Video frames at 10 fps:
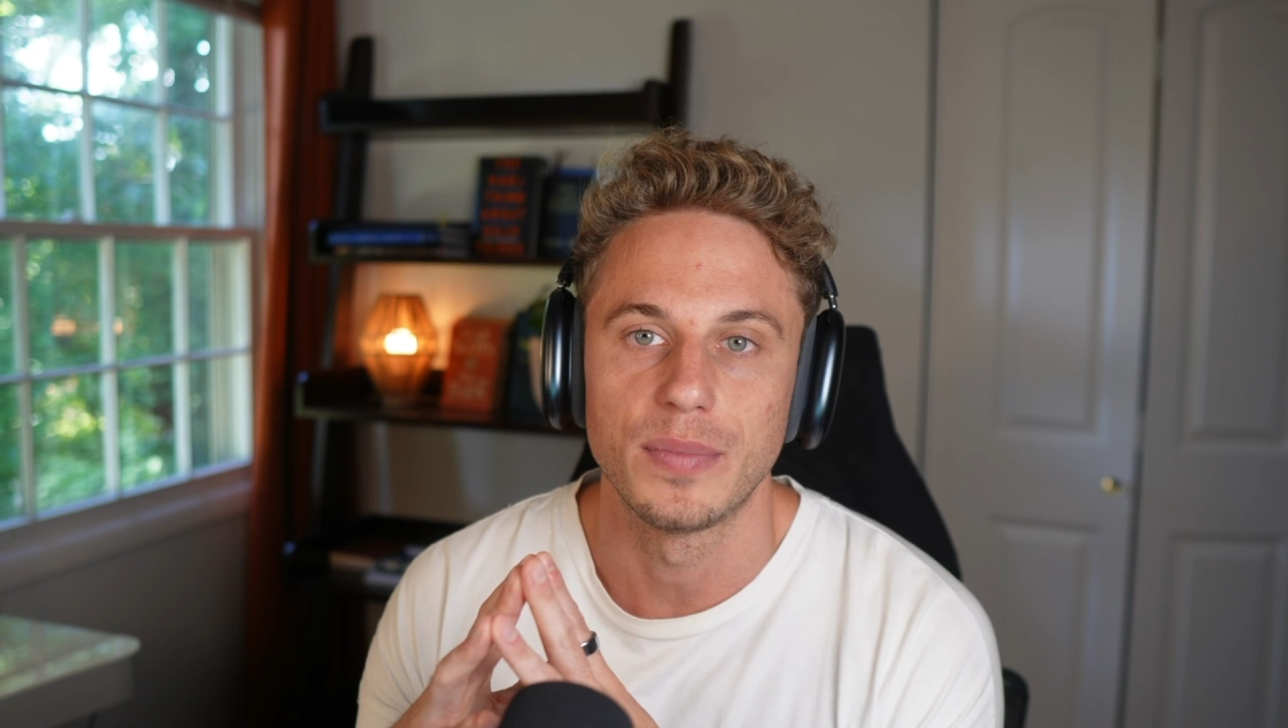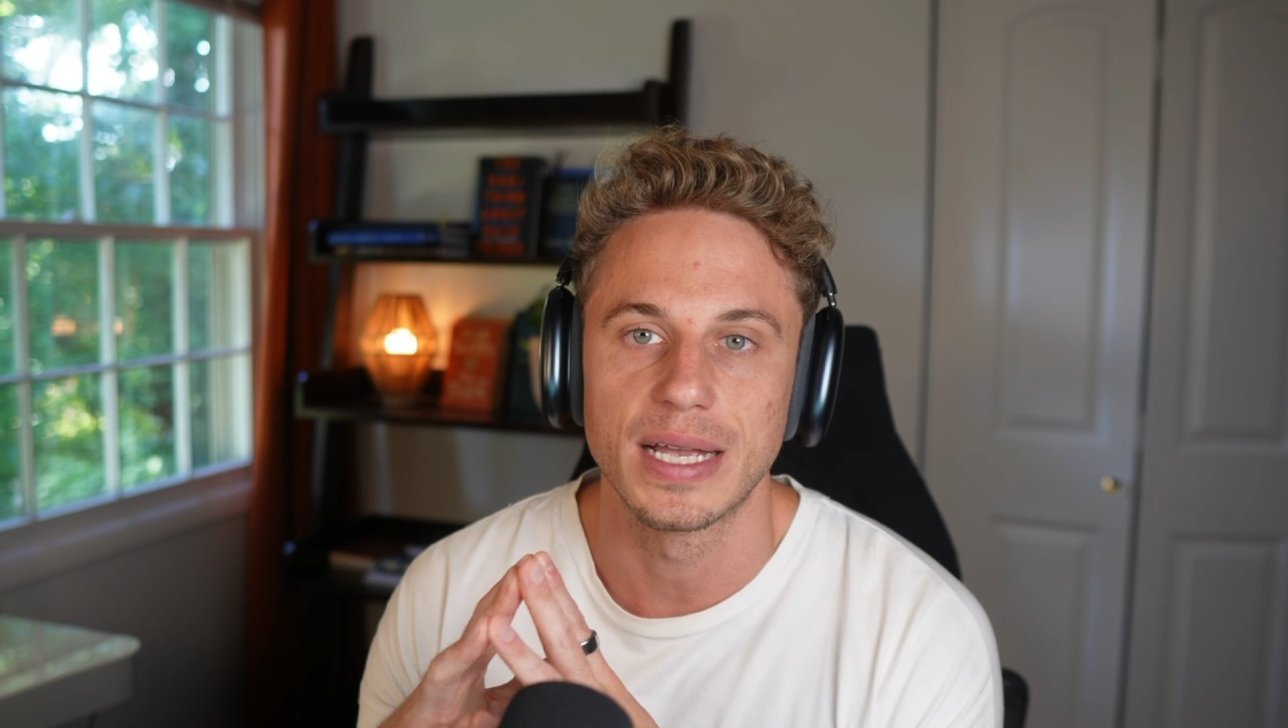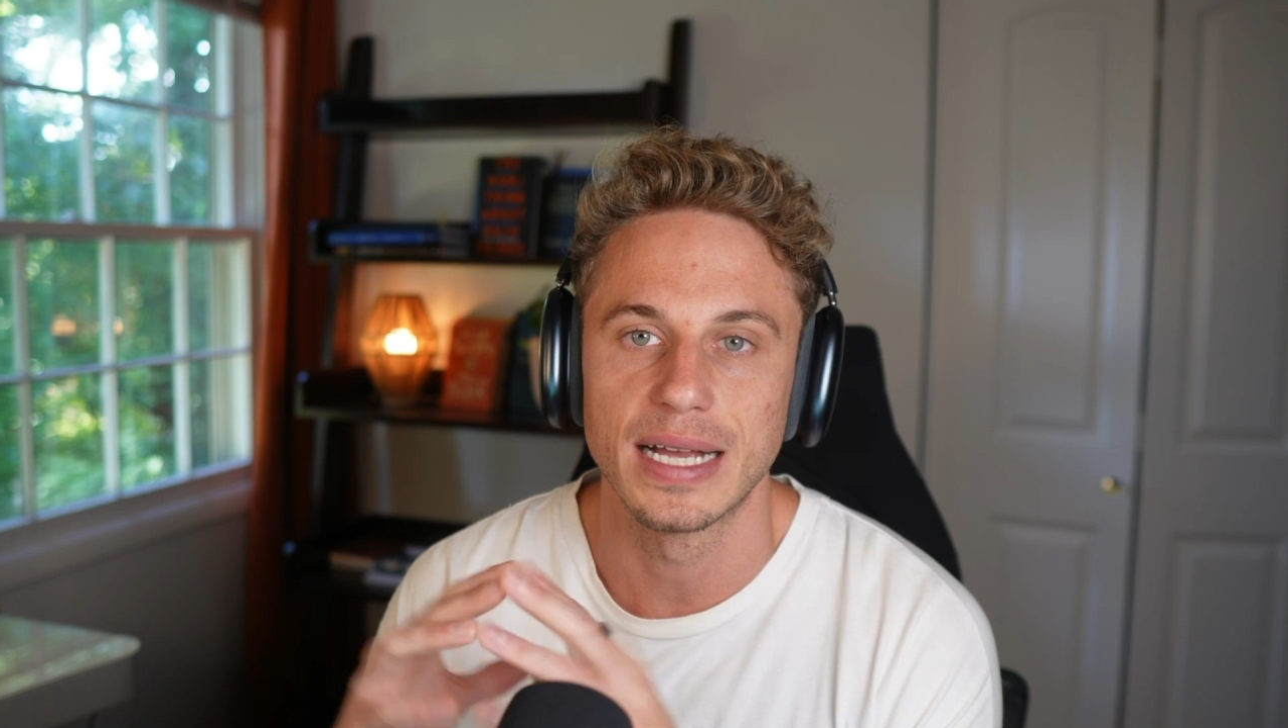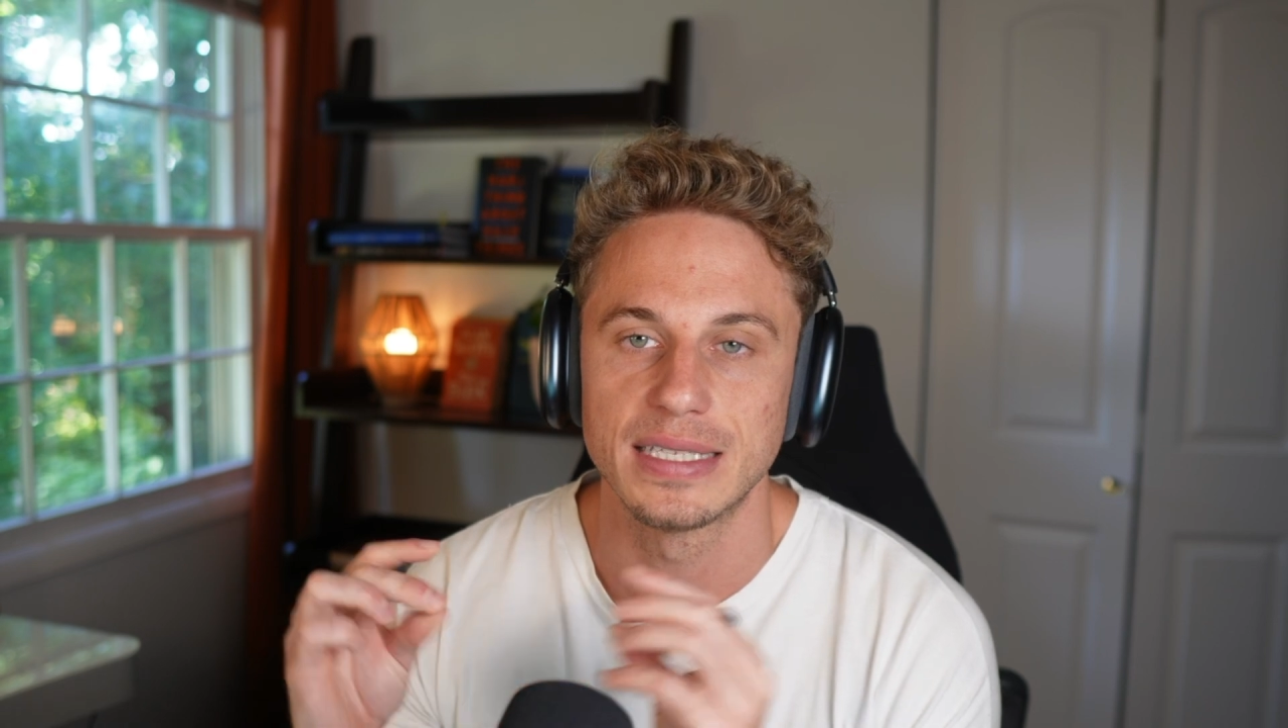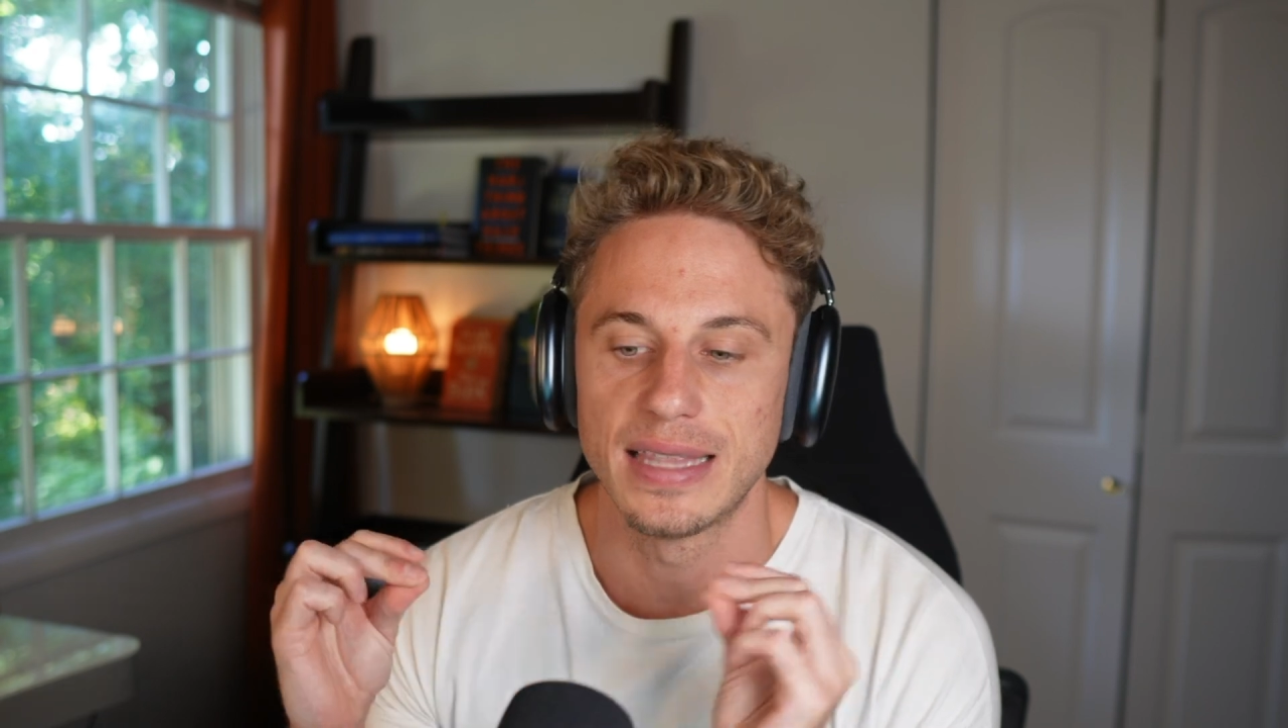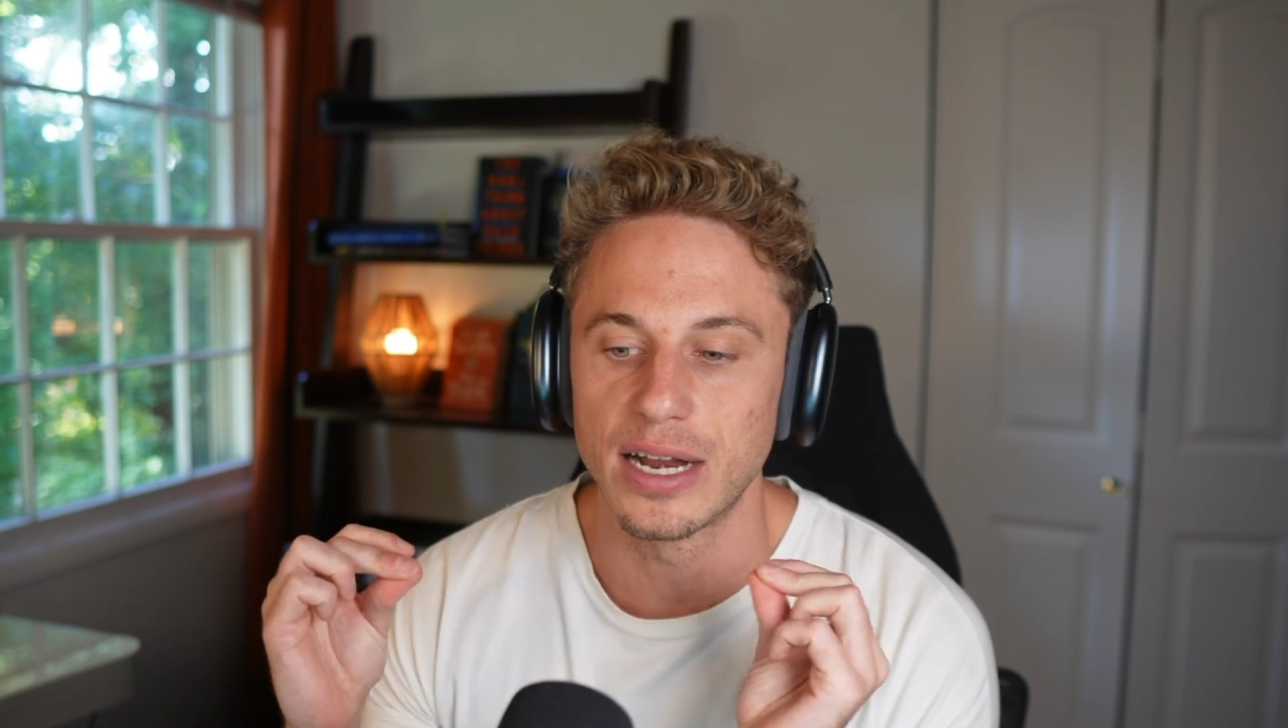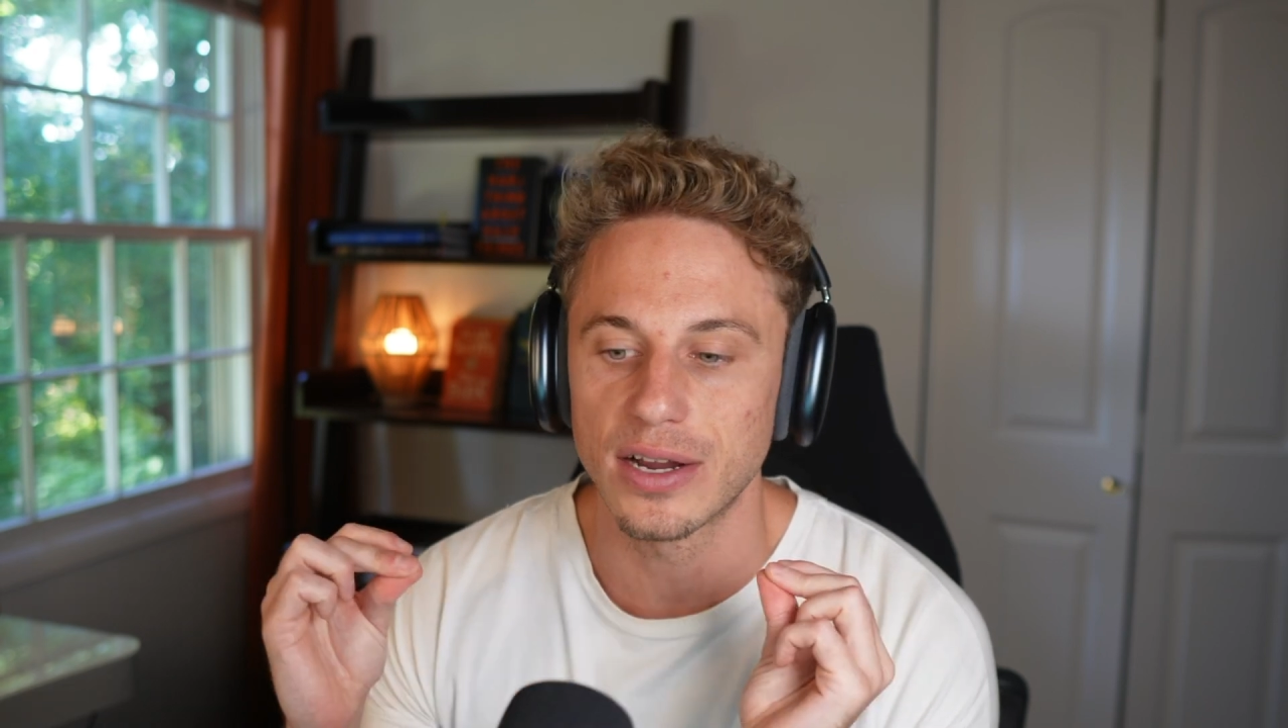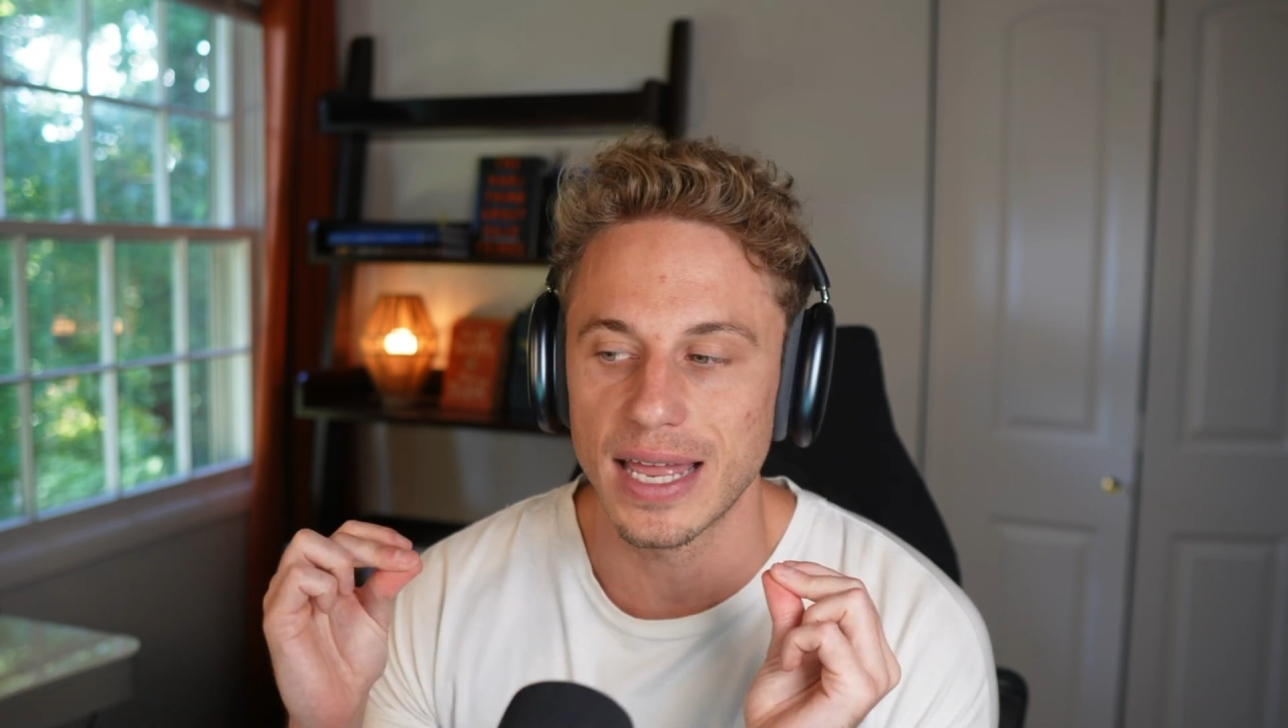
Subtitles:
because they're